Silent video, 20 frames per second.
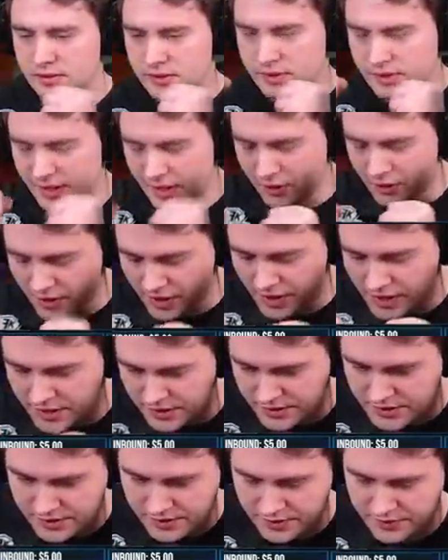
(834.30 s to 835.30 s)
There it
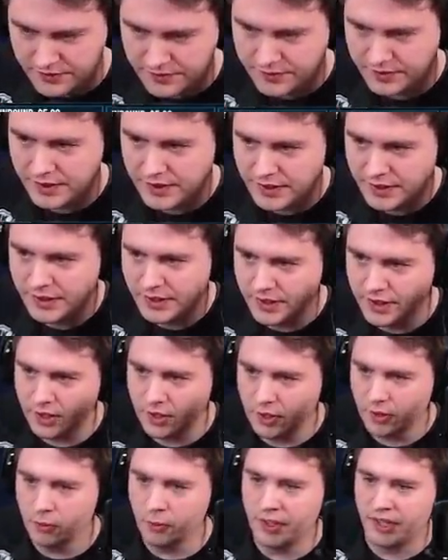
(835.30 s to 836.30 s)
is.
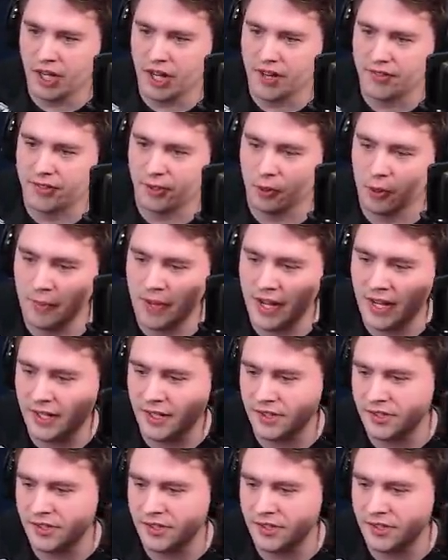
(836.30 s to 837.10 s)
We got the remaining